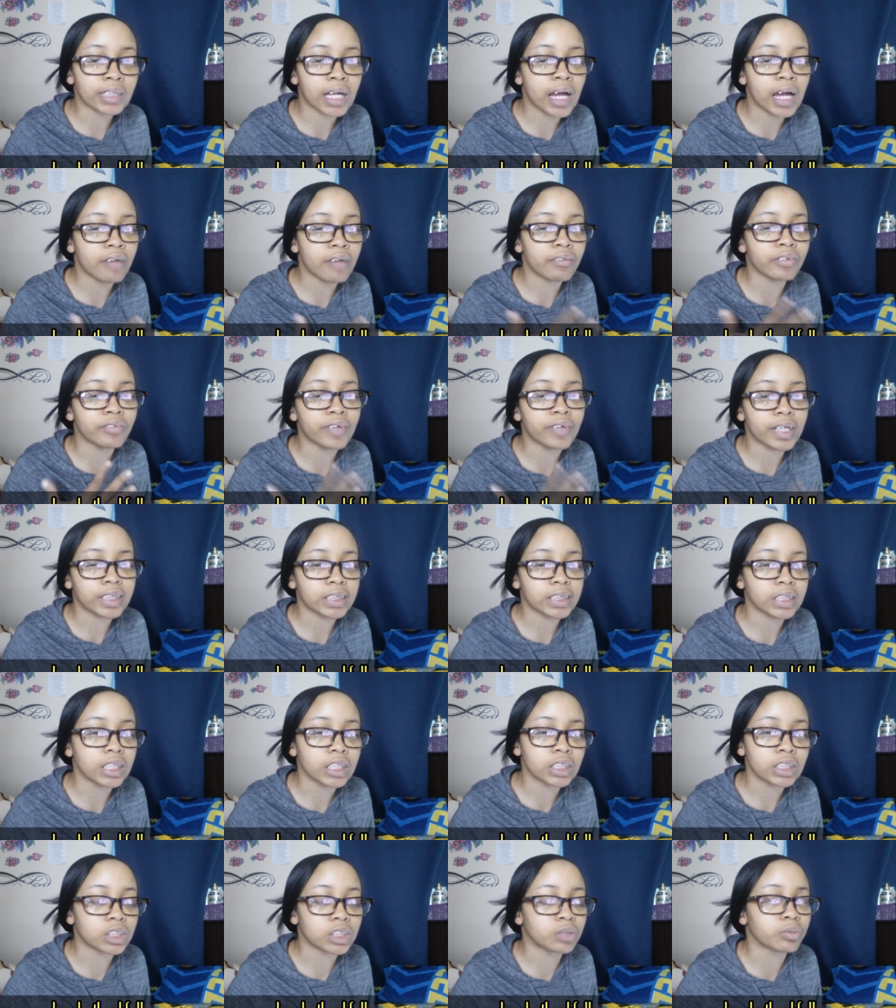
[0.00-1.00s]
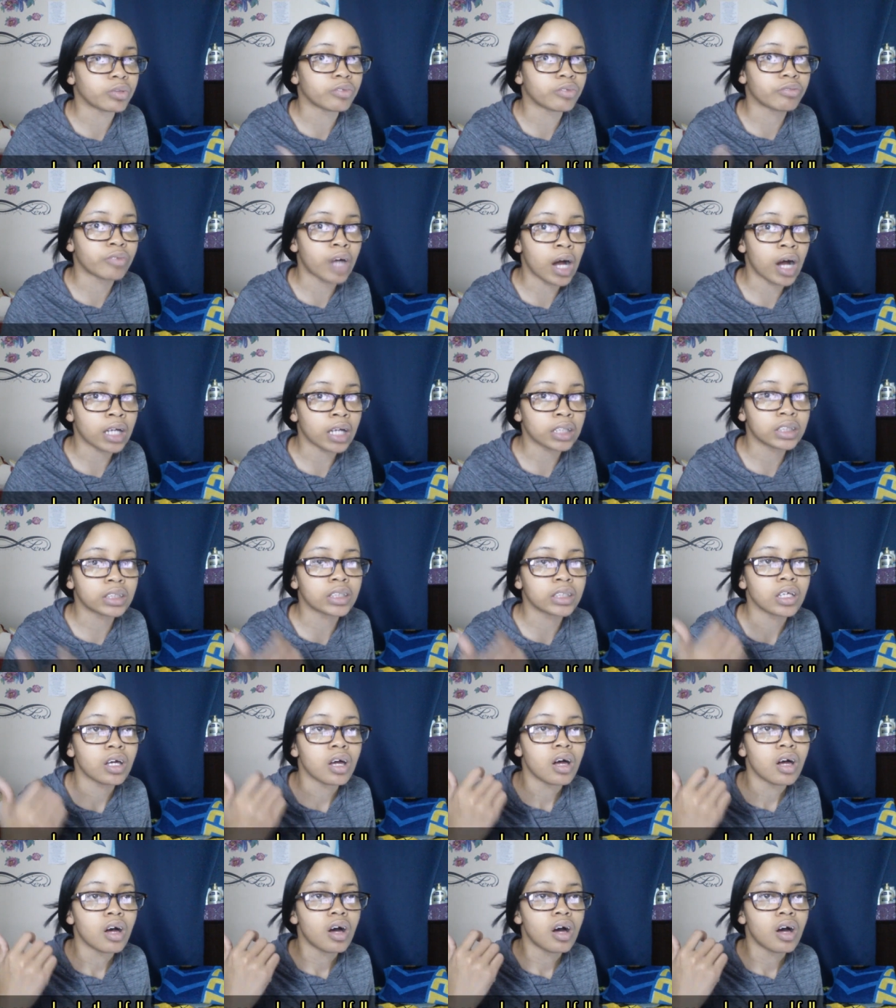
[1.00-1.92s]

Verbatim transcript: I have a fascination with rocks,